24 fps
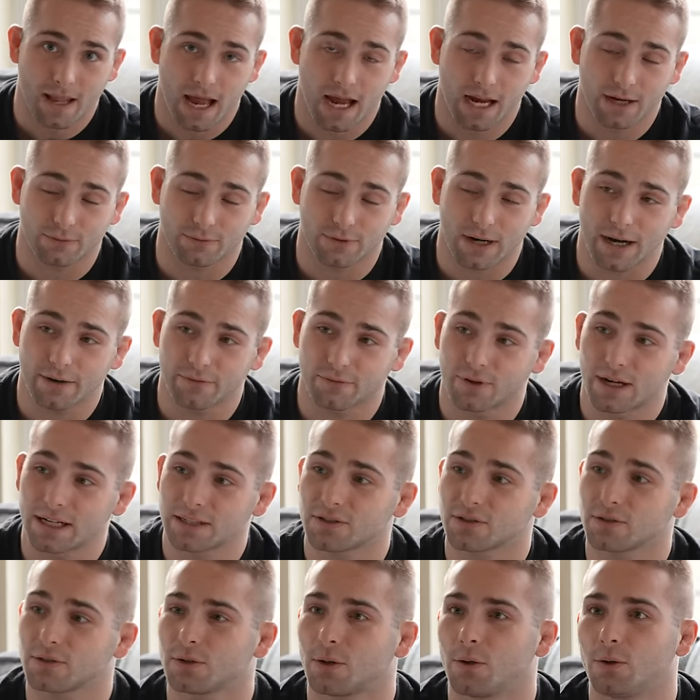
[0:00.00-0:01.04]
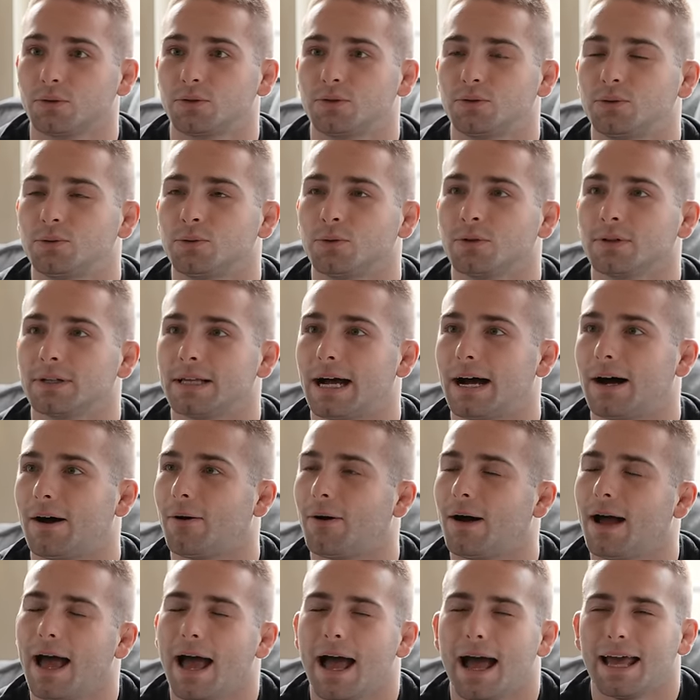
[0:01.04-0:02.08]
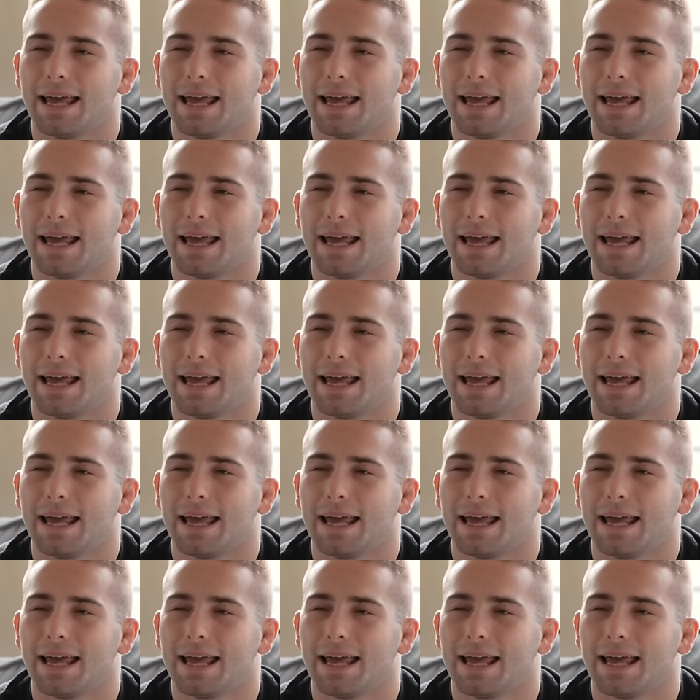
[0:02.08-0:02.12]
I've wrestled O'Toole now.